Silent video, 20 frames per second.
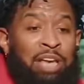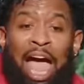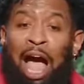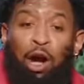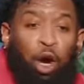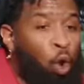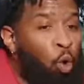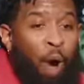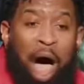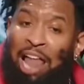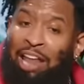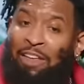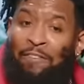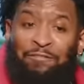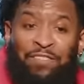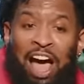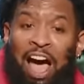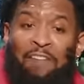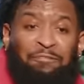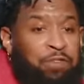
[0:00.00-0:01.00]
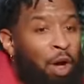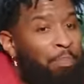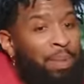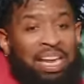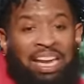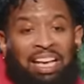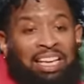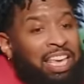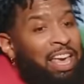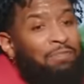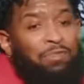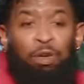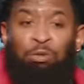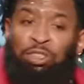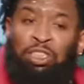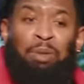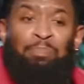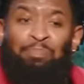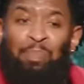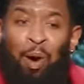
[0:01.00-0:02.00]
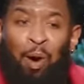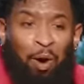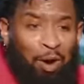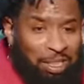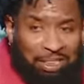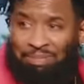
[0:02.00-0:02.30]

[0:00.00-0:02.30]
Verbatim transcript: now qualify for me to give you some more.